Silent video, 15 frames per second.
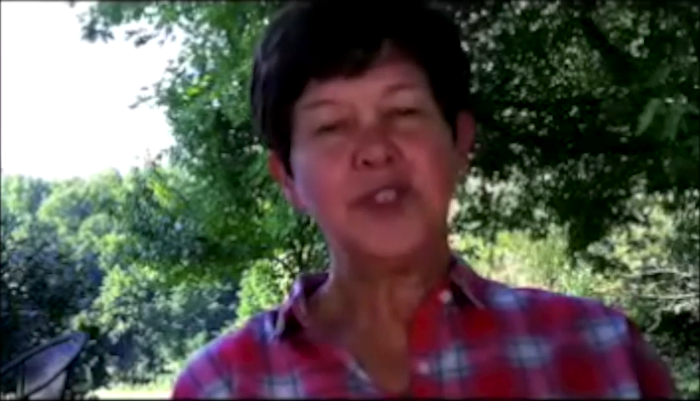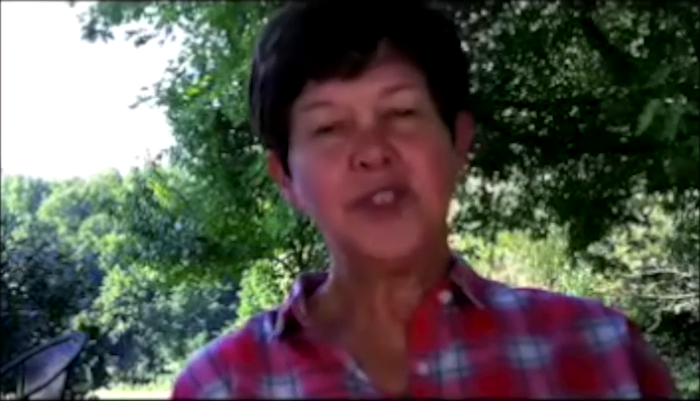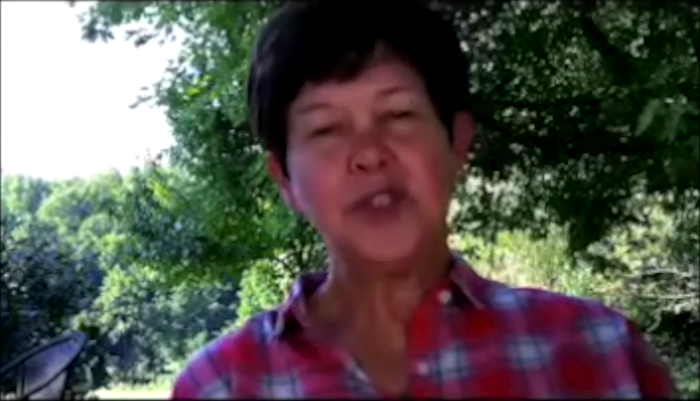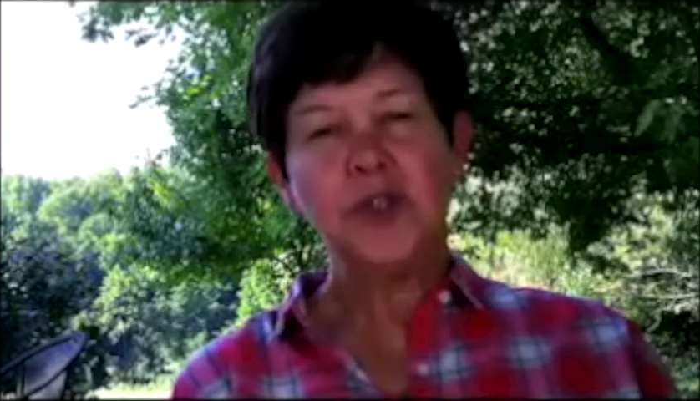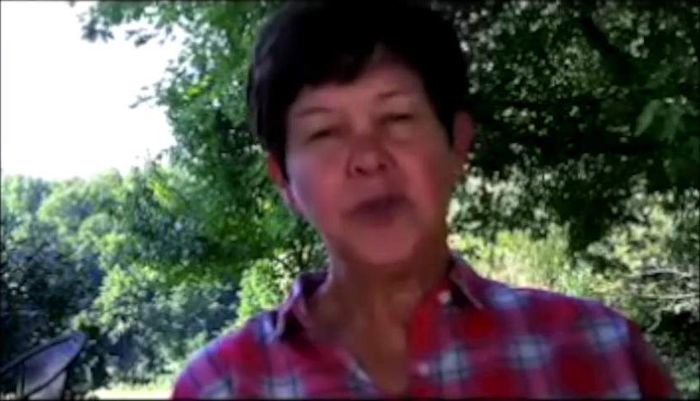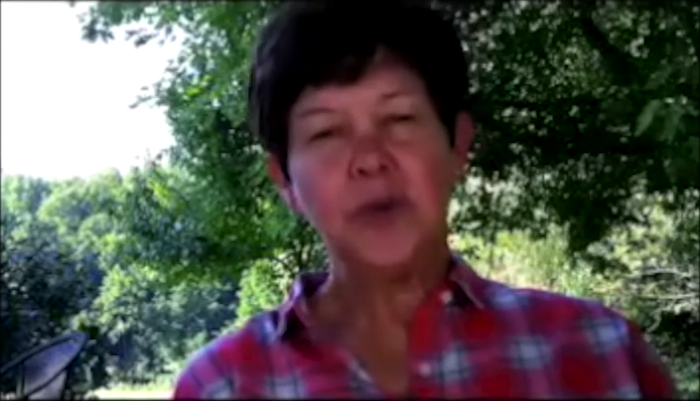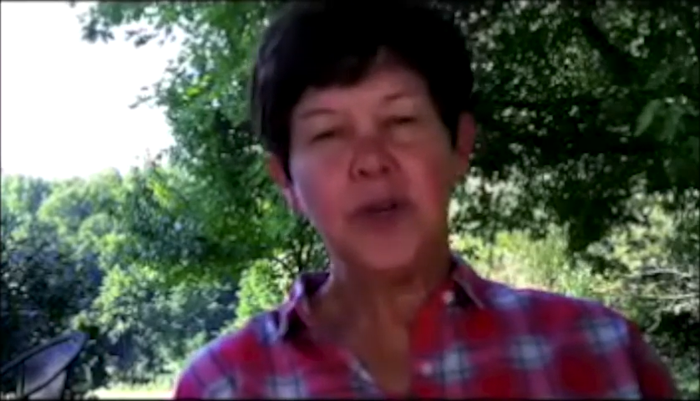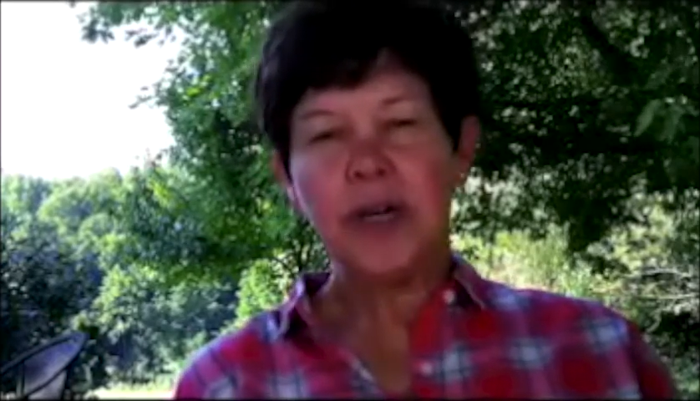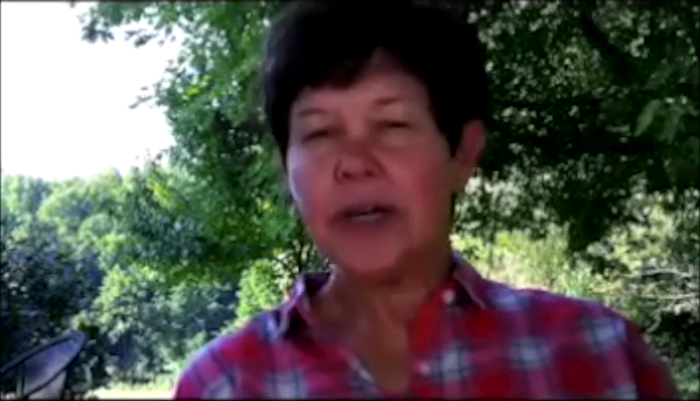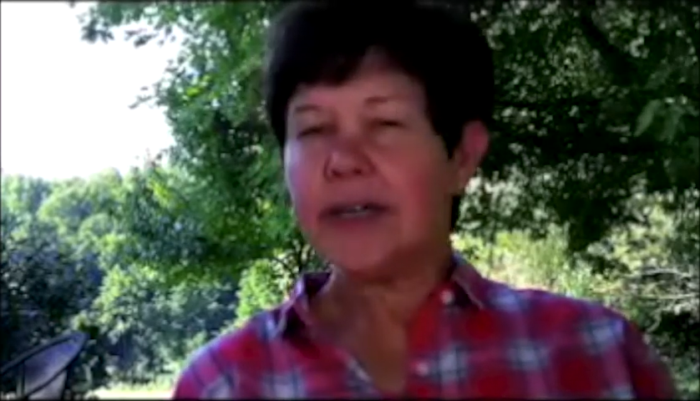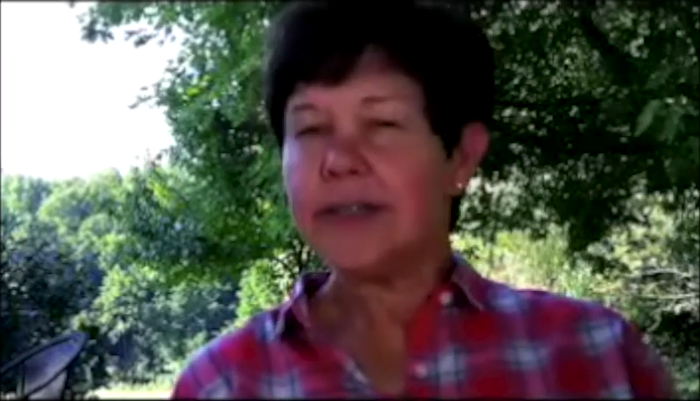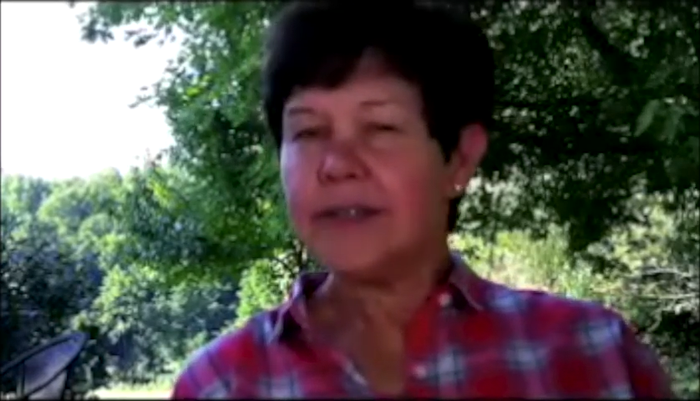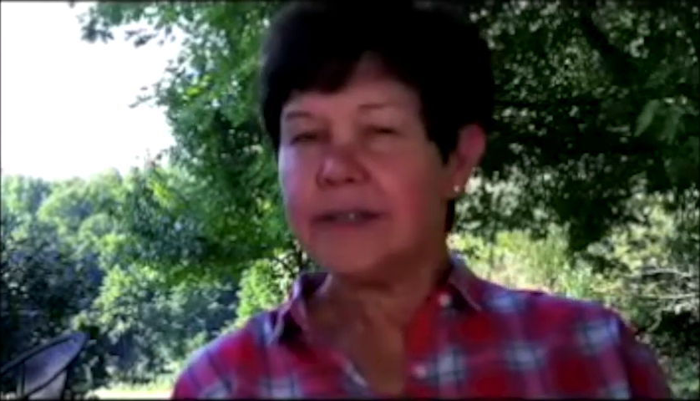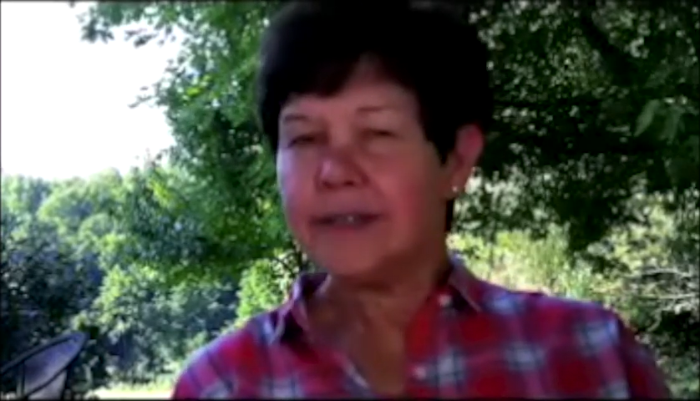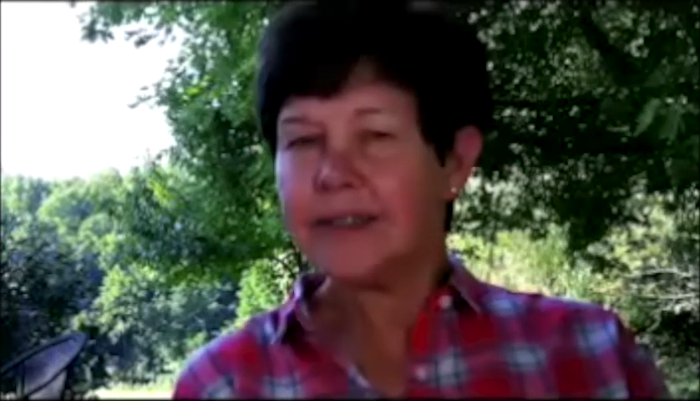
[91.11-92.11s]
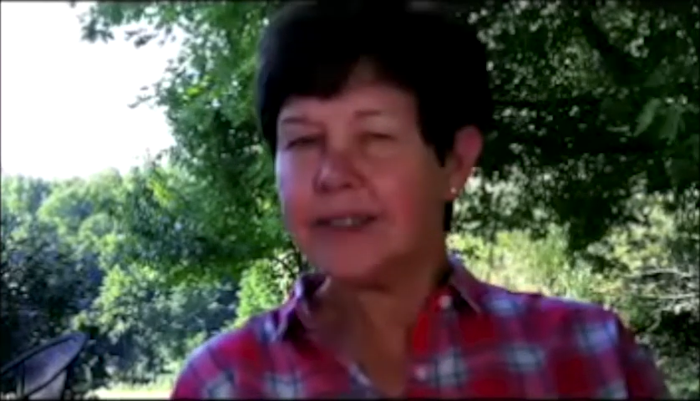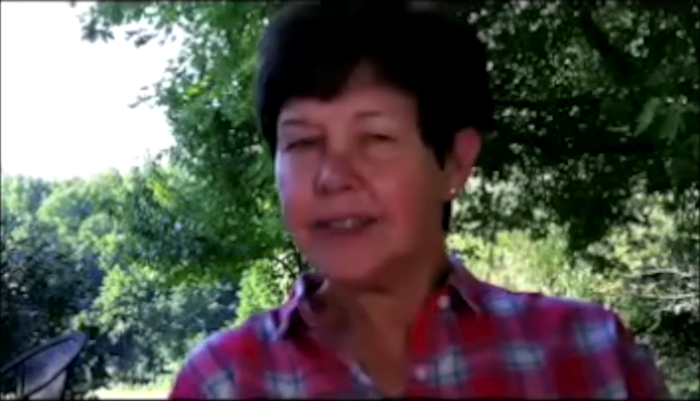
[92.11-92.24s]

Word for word: to a